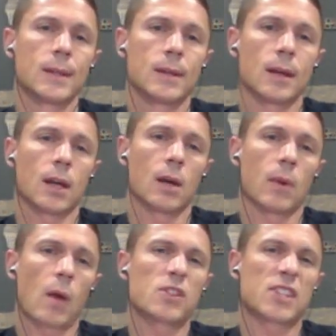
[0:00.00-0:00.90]

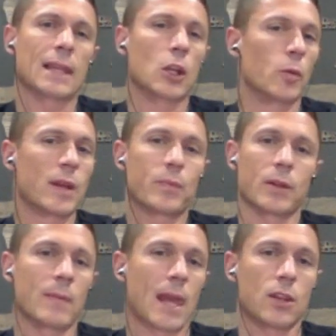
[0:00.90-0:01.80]
I would say a little bit,
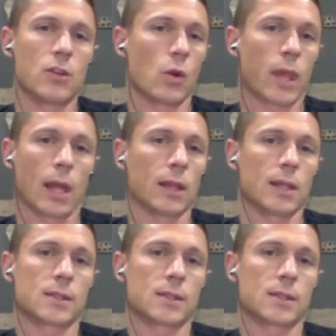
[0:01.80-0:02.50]
but man, Kelly,